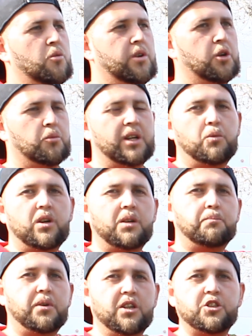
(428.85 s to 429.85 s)
don't really want to
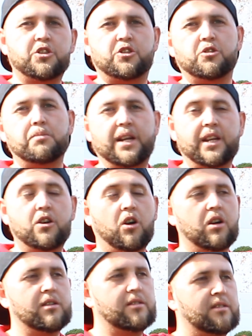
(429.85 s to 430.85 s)
push too many
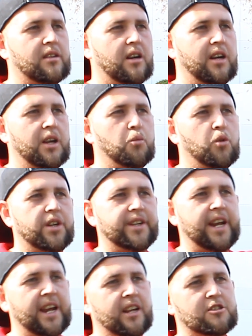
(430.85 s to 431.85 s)
cars in one day